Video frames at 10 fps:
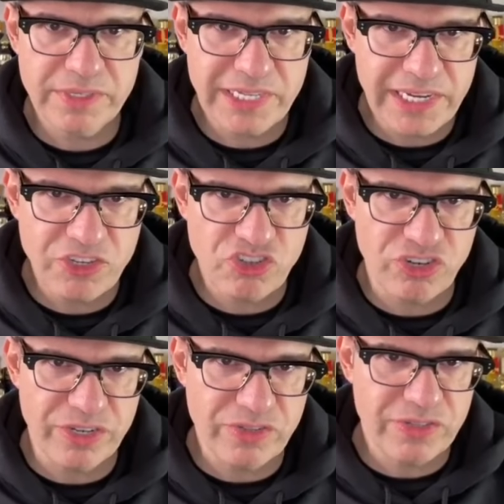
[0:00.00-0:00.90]

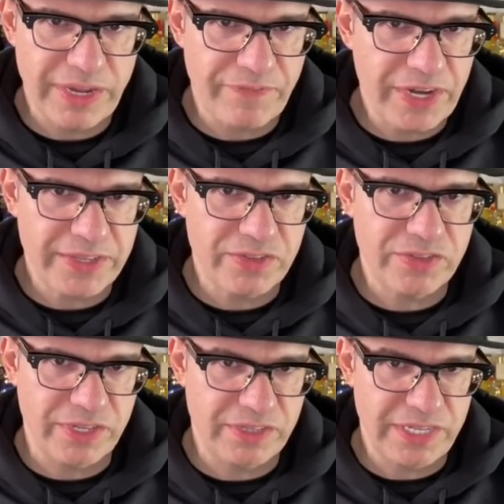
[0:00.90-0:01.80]
Tincture. I feel like this
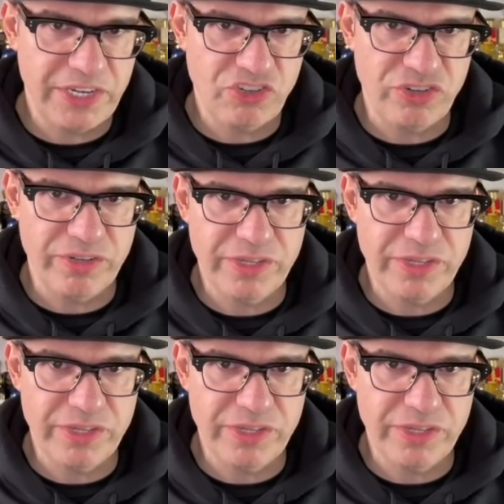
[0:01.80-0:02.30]
is a tincture.